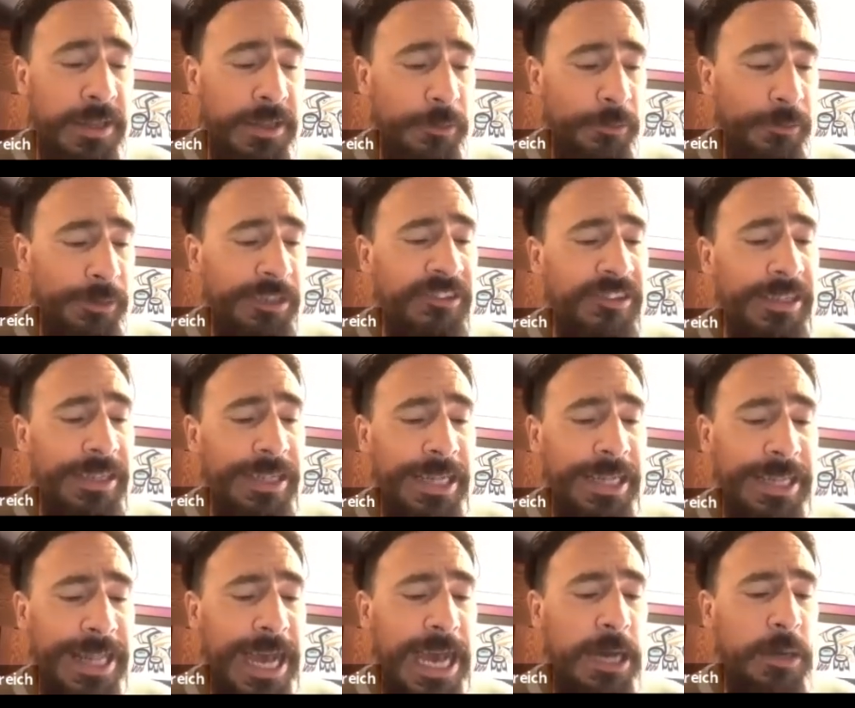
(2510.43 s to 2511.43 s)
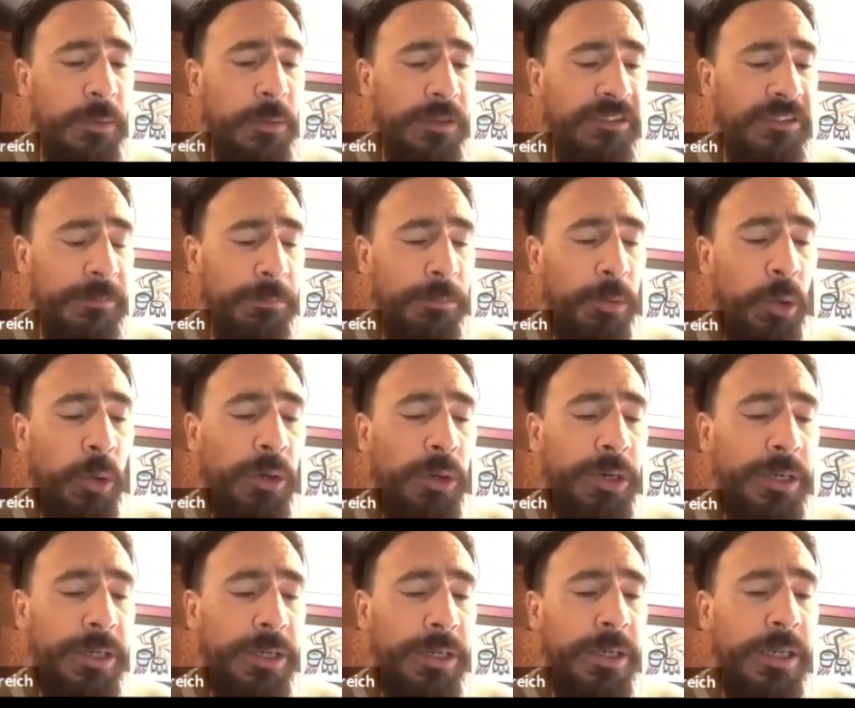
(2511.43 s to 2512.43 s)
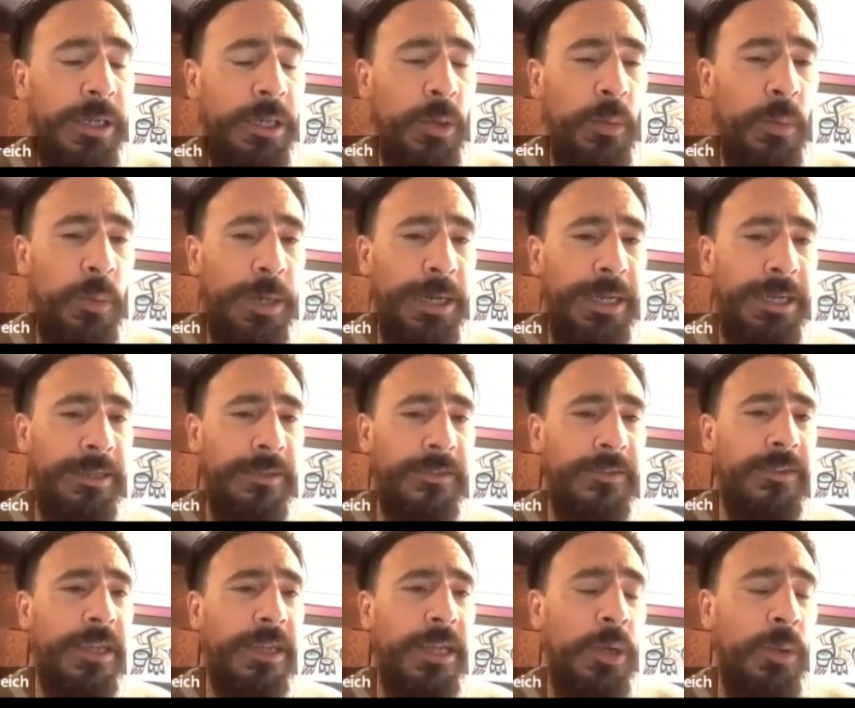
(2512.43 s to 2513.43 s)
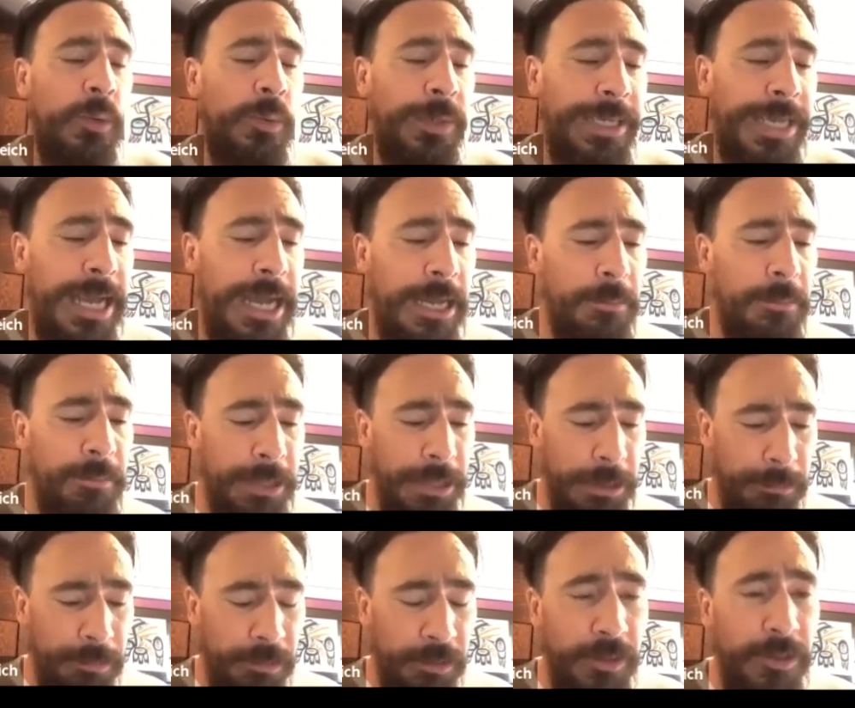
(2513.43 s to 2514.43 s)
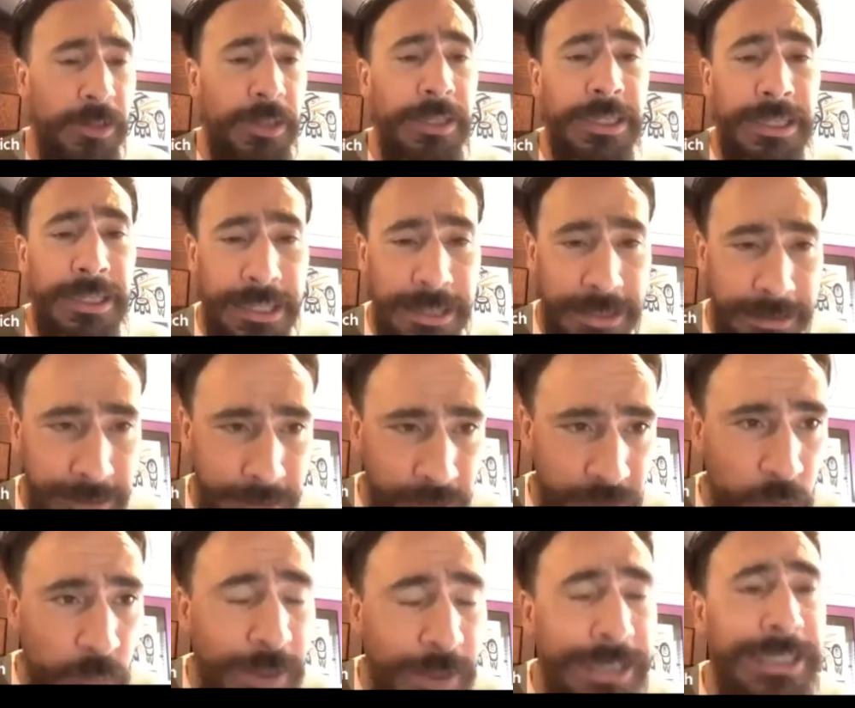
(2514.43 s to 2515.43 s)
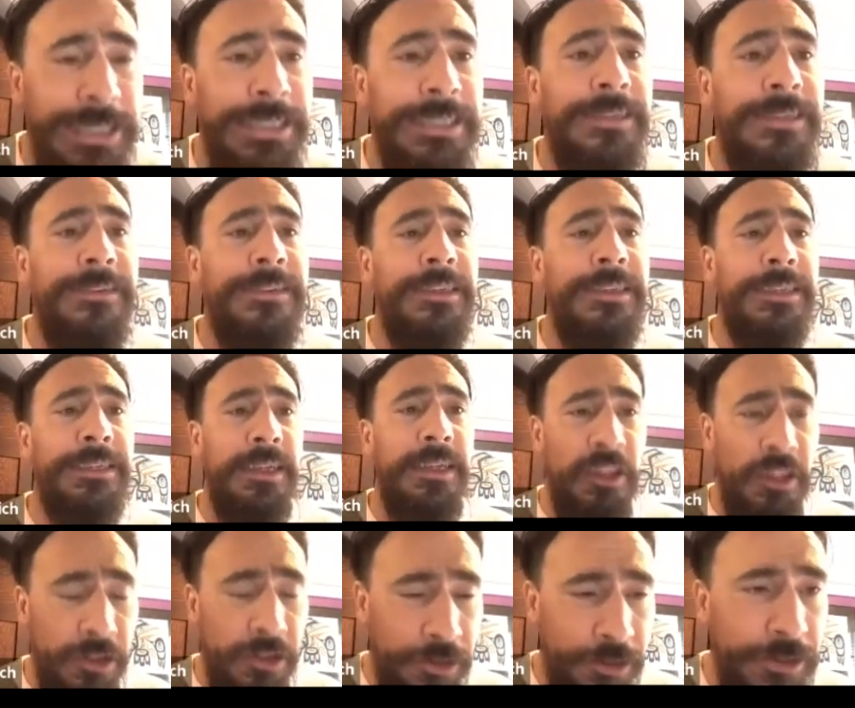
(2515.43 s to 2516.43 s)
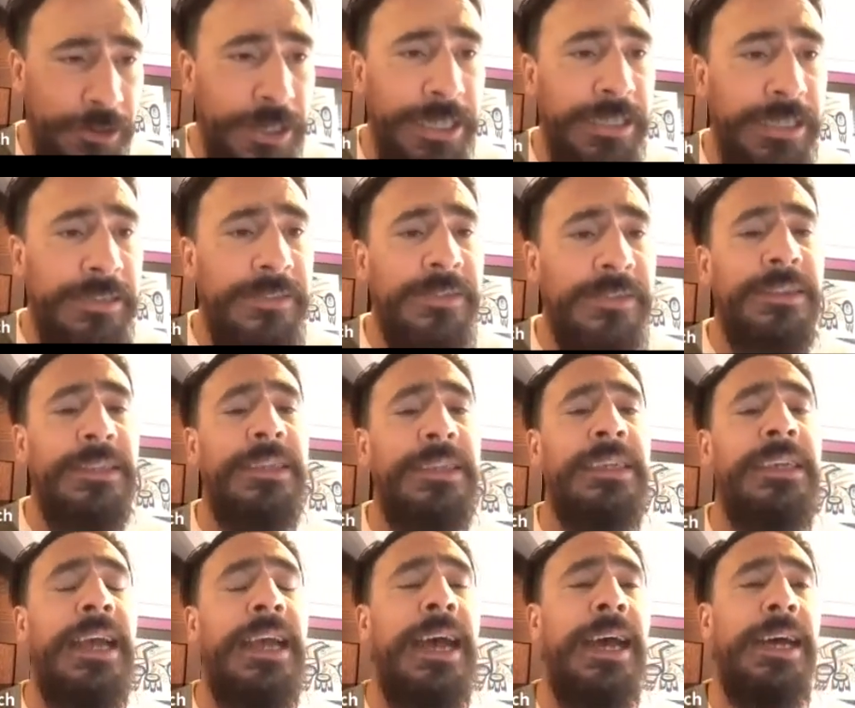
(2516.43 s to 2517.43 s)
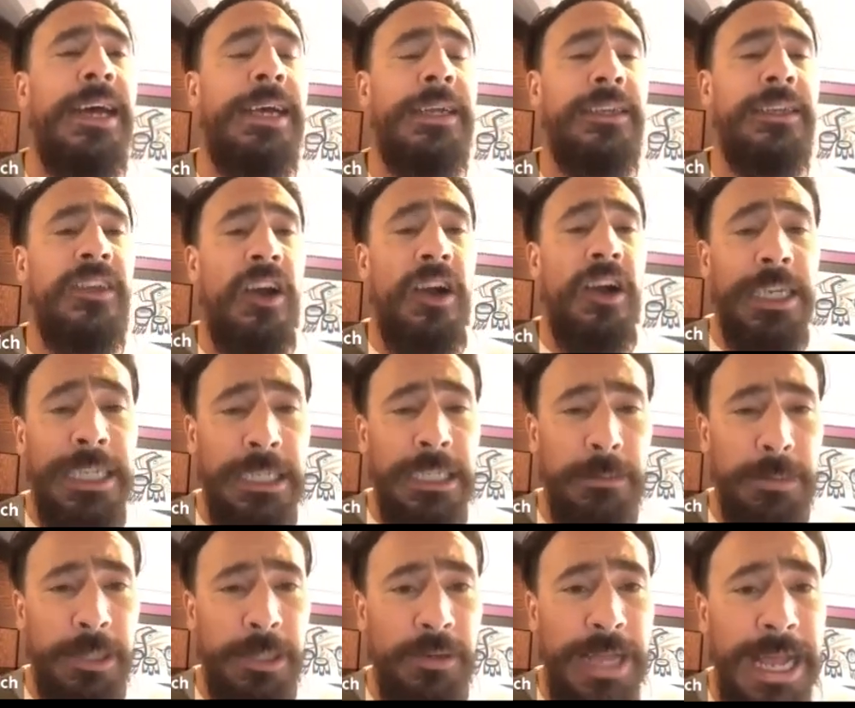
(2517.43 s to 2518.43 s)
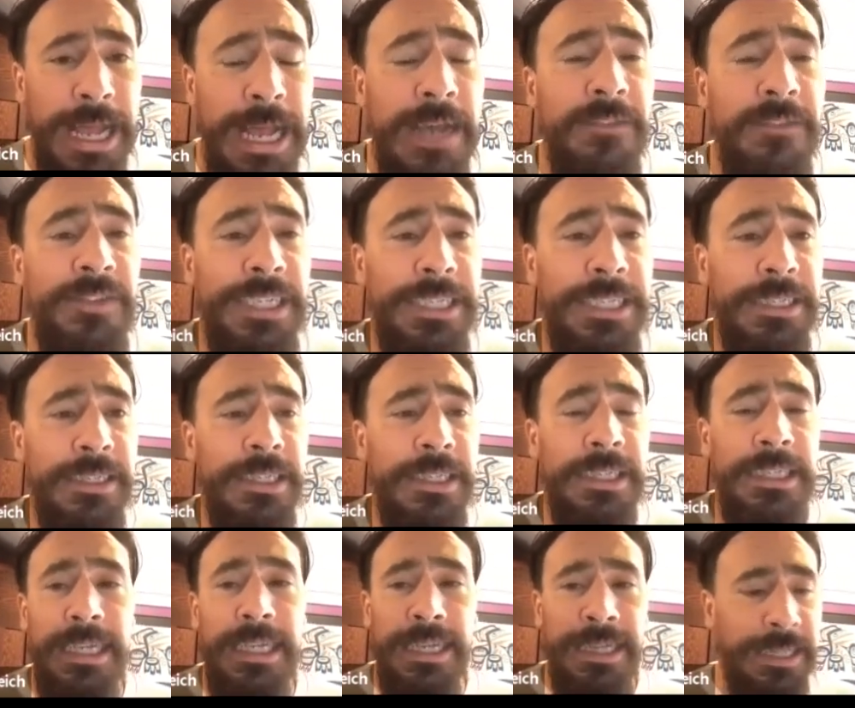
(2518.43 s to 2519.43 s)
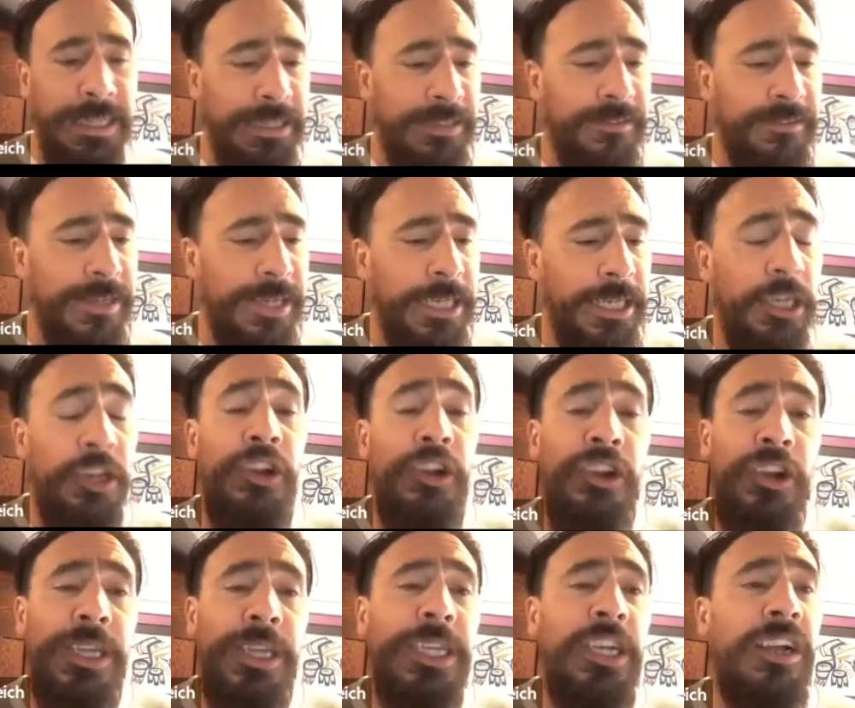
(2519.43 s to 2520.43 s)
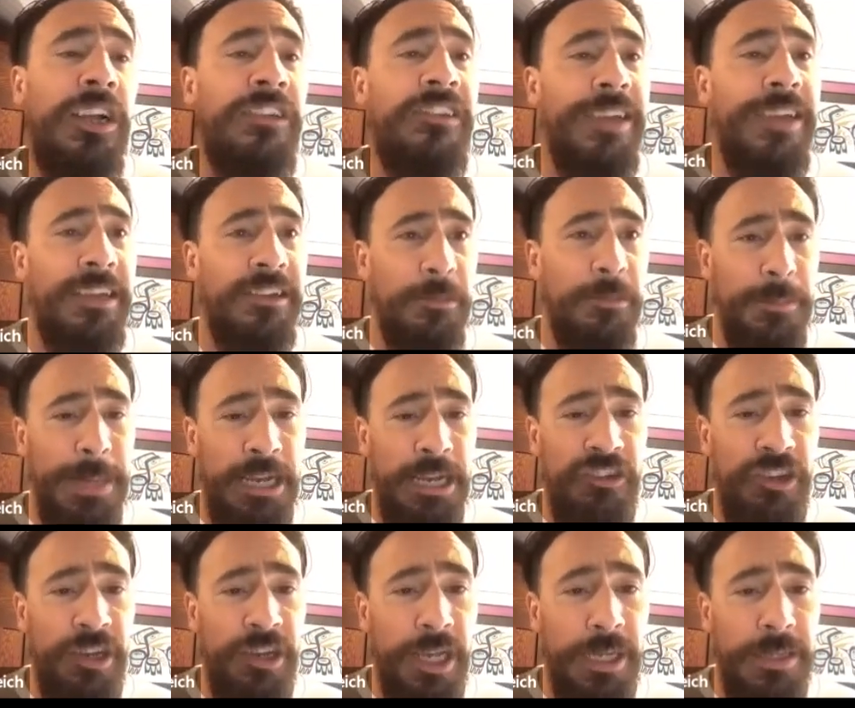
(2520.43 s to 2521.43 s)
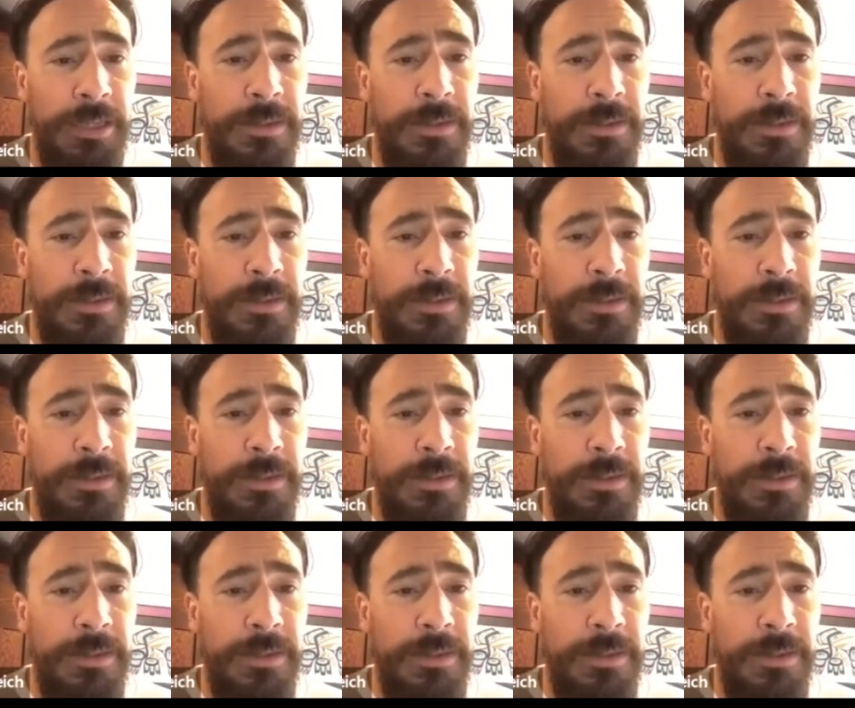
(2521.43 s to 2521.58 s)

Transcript: The reason that that was important was we had people in their 20s, 30s, uh, talking about having things like early onset dementia,